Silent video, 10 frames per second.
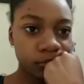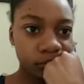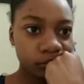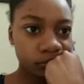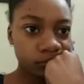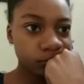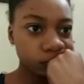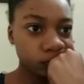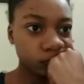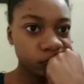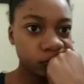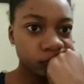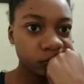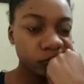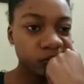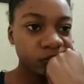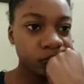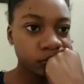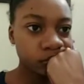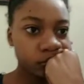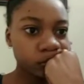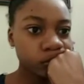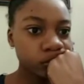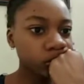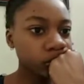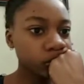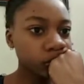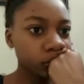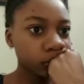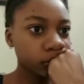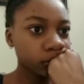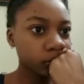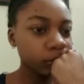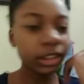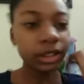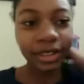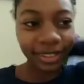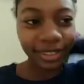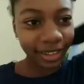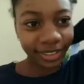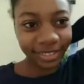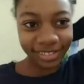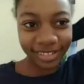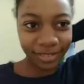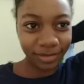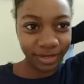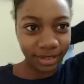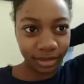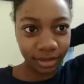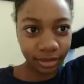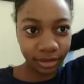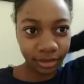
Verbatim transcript: with these skins and you can customize them. And